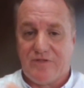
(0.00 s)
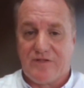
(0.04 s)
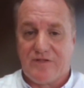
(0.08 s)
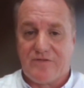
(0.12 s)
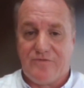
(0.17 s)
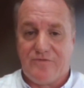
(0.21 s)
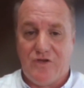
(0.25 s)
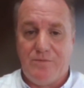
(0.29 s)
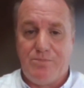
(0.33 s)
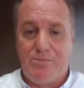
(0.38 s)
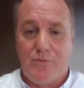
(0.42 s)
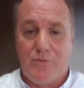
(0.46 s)

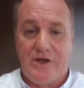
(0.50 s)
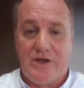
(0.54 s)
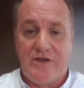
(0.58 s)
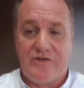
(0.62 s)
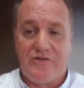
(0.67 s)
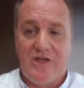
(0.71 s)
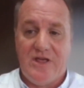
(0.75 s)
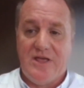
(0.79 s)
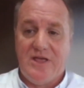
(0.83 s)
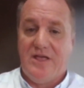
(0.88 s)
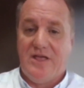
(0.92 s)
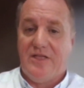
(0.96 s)

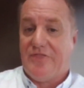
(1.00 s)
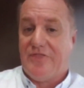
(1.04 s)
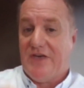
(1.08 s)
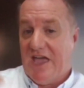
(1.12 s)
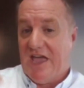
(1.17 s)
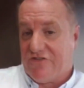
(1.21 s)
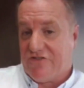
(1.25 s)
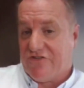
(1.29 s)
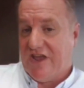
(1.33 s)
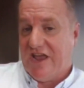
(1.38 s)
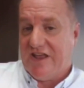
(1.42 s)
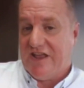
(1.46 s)
viewpoint,
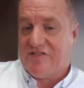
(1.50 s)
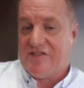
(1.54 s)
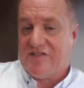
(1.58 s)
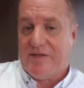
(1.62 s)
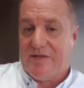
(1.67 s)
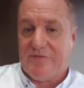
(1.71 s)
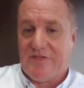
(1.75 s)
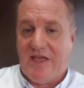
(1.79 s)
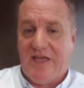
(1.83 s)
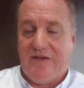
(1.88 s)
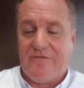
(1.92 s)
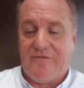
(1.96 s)
they actually had
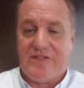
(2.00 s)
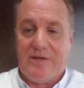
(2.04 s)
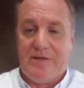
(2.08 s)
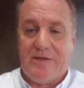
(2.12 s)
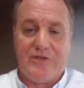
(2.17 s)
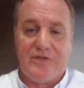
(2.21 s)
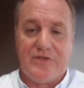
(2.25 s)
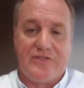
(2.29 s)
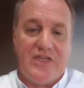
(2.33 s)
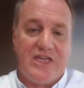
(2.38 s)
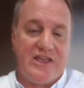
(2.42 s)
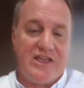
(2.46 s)

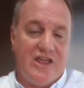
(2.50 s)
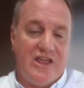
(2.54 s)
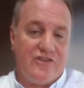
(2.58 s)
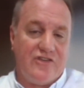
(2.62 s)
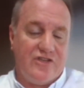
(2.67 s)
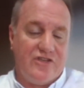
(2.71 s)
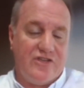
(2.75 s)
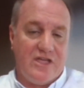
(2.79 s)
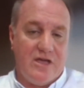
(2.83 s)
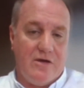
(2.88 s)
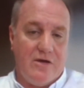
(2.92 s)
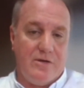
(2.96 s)
something they could
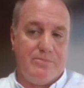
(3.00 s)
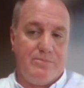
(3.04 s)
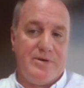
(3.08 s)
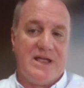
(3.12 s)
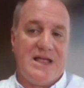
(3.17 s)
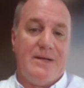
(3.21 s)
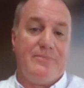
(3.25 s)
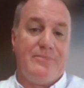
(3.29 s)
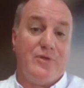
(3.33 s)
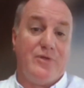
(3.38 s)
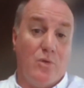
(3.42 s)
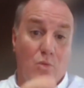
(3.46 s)
actually go and
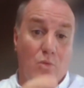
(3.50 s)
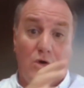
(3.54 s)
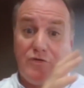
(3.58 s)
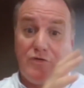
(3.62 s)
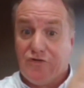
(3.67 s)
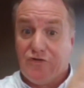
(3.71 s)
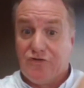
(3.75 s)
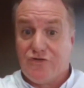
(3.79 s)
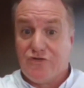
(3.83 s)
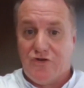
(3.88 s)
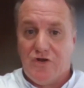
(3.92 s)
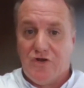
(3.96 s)
pick up that
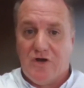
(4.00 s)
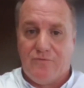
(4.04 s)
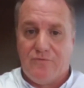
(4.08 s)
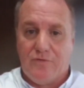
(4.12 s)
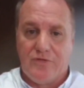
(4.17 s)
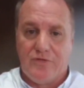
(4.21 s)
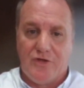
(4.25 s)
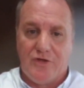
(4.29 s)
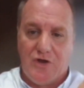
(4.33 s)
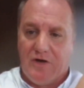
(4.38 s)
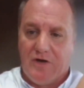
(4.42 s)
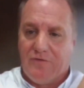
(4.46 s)
wasn't a
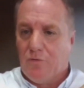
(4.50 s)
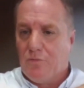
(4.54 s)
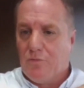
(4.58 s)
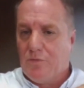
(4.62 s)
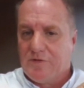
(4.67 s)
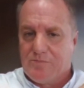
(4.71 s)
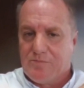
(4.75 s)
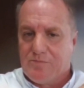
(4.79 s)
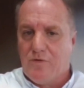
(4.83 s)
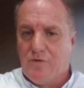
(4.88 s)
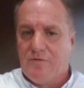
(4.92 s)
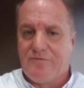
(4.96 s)
novel. The novel
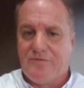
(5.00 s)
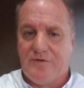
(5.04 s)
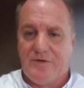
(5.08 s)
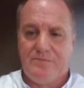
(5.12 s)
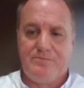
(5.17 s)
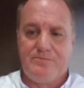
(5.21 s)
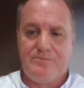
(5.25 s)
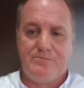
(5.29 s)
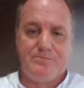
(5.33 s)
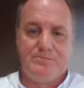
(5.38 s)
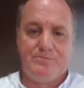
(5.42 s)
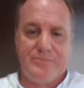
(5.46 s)
was more for,
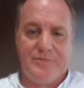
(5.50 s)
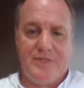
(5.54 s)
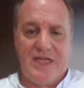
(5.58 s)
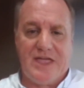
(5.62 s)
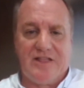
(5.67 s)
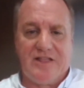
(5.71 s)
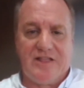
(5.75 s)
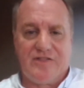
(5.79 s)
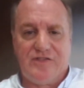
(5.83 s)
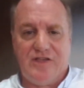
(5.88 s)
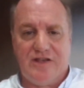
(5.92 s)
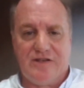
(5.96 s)
they
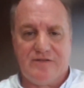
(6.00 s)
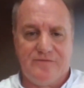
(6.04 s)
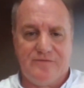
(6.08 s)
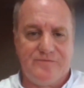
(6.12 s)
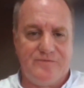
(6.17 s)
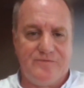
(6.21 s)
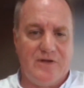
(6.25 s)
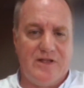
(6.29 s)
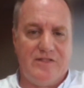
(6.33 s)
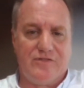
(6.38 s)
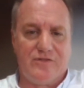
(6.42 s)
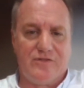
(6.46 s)
could send to
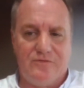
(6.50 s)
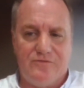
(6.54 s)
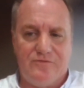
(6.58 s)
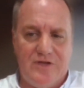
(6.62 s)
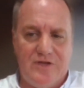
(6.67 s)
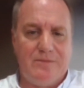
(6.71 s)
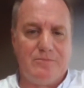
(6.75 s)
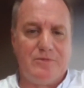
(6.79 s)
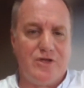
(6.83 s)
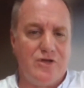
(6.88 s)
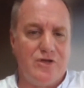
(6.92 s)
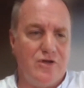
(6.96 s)
friends and
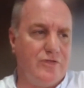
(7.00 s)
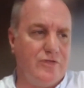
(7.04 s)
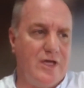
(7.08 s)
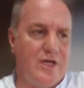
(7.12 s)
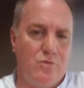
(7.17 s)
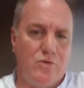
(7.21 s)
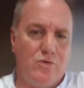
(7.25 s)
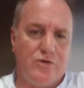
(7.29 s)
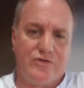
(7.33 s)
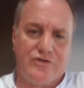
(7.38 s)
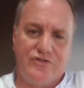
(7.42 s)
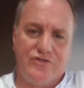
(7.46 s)
family who
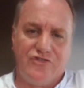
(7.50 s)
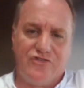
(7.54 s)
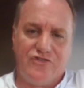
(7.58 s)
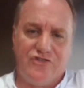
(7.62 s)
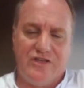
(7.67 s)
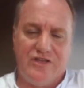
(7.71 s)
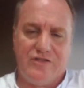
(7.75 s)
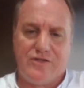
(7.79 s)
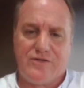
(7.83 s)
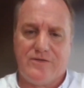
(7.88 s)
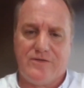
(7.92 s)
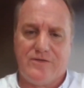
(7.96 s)
they wanted to
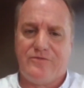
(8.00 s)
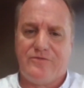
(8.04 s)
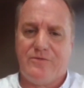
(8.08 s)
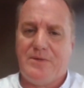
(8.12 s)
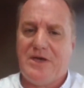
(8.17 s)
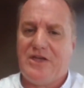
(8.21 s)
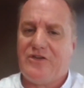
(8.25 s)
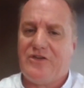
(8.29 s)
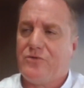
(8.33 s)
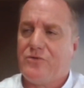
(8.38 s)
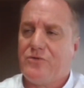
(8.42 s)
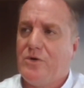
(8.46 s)
share this
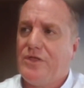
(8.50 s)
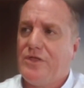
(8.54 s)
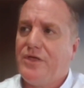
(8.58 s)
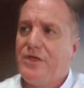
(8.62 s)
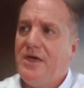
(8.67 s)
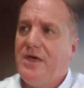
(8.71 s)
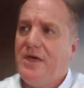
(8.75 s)
information with.